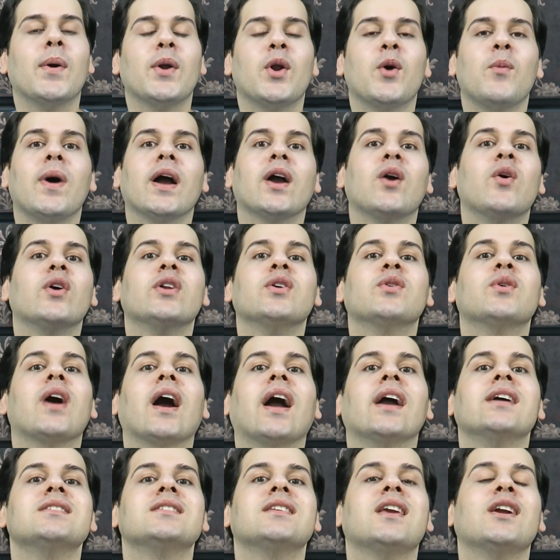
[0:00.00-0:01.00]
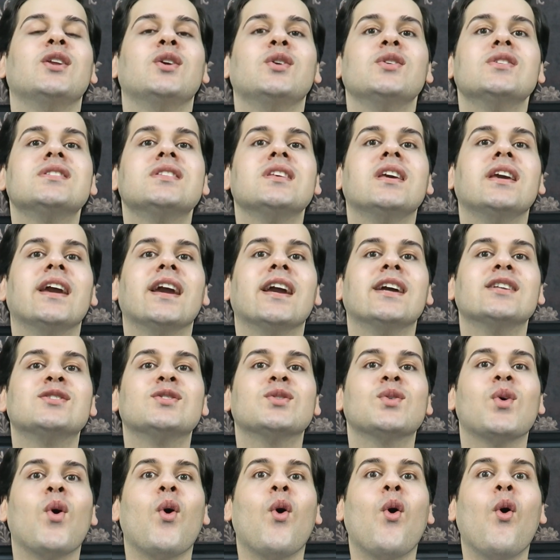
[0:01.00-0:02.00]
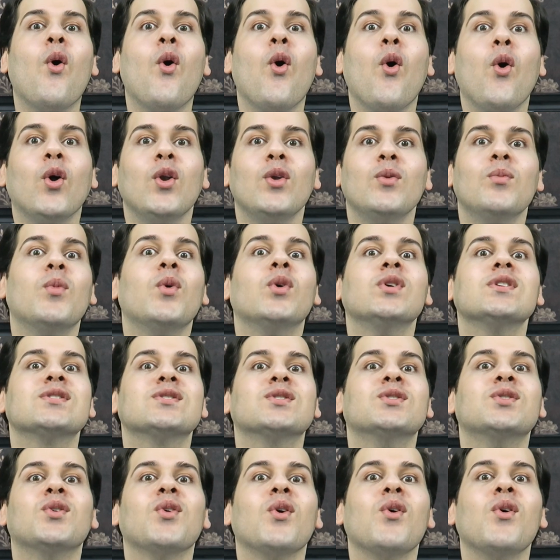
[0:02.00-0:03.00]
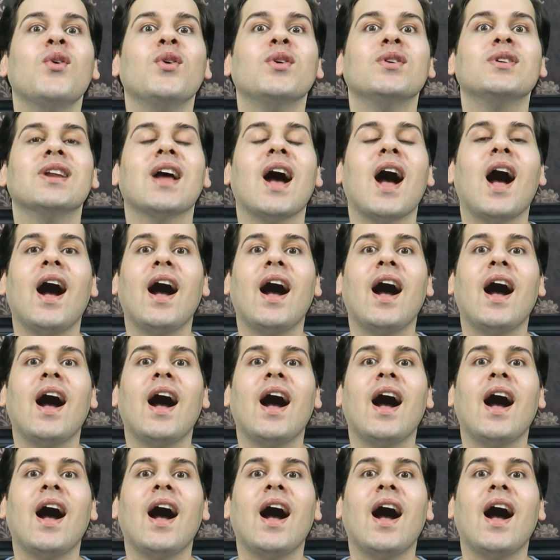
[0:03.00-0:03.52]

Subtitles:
But oh my god, you guys, can you see? It's almost gone.